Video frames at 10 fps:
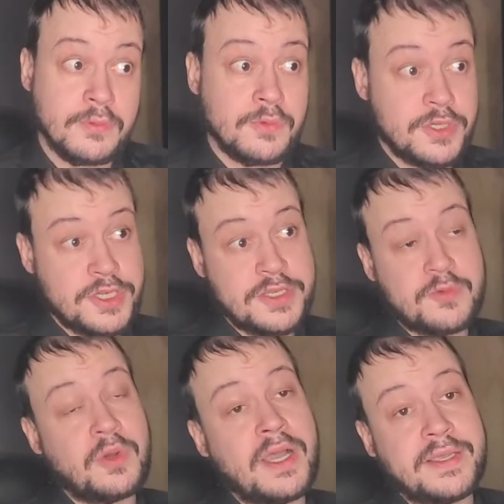which is
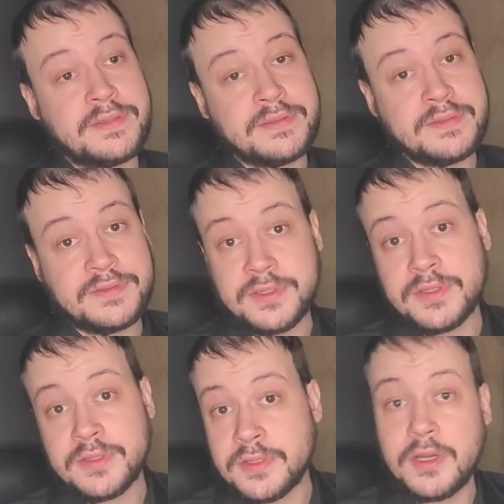quite the
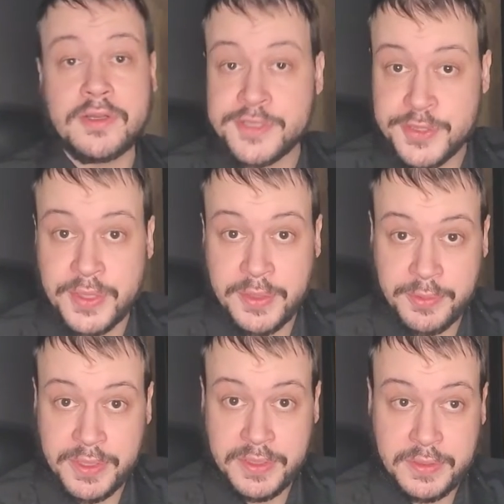
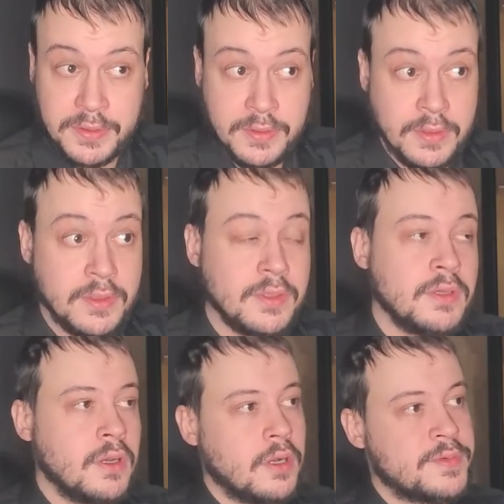contrary.
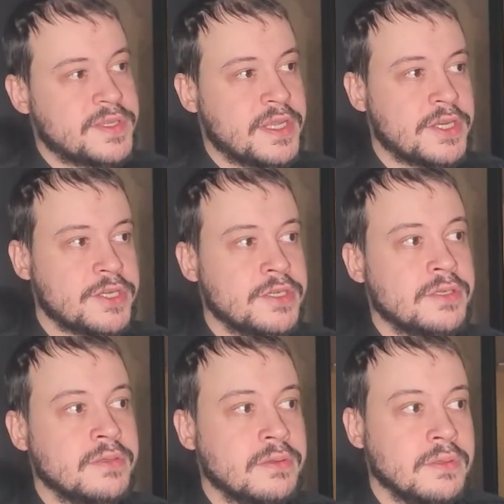
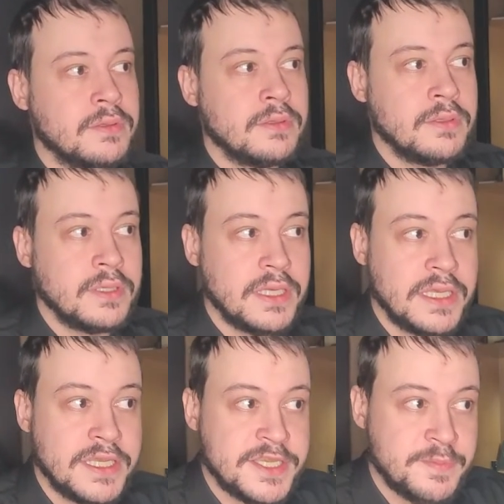Obsession
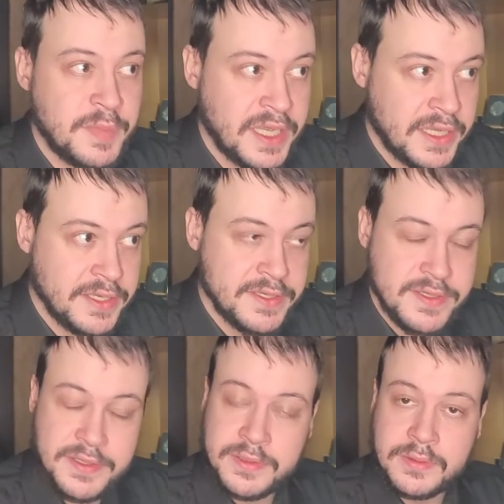is based
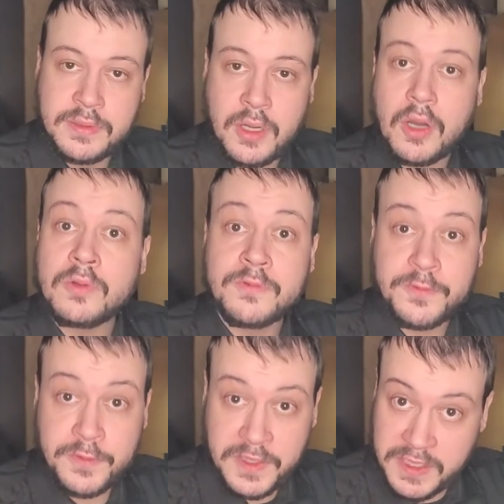on
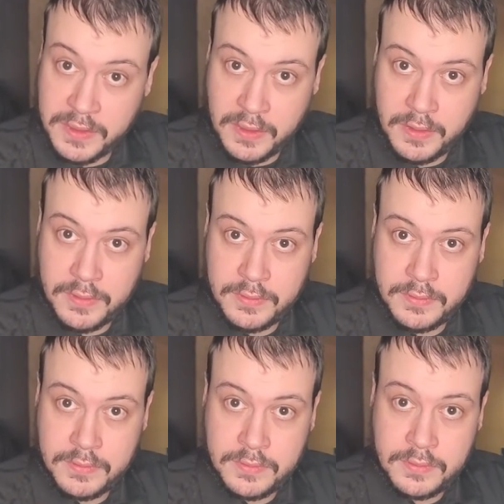fear,
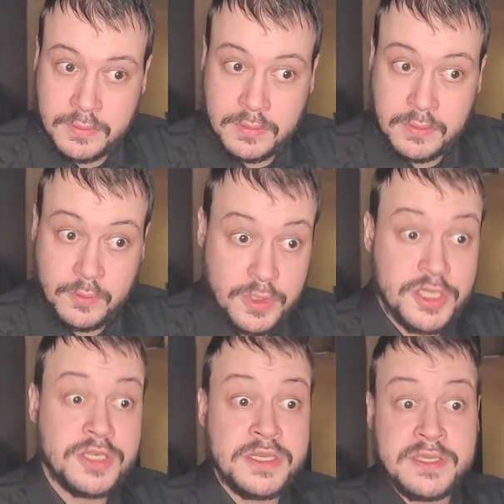
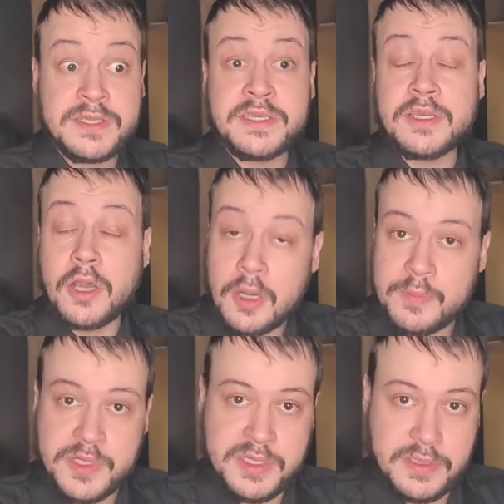which is the
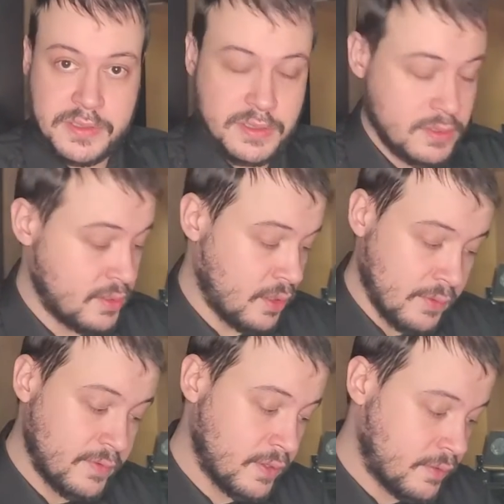opposite
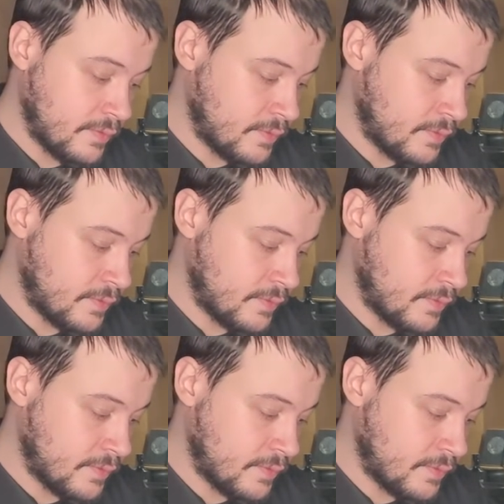of love.